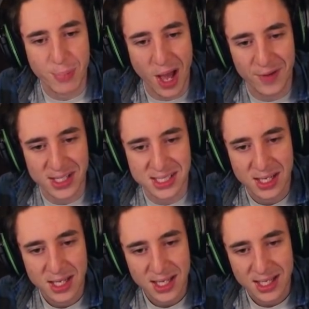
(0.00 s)
Perfect.
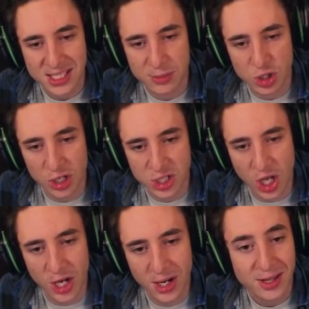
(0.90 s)
Get some shots
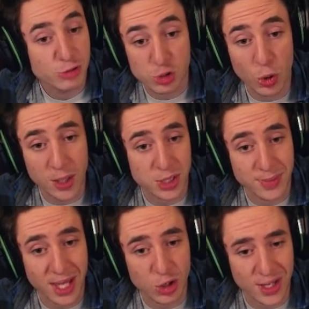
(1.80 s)
on. Just walk up to him. Yeah,
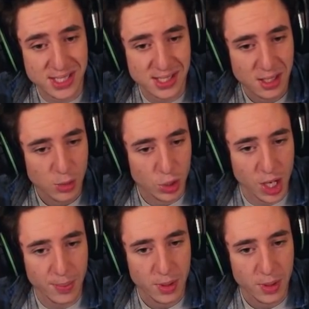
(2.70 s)
you got this. Walk up.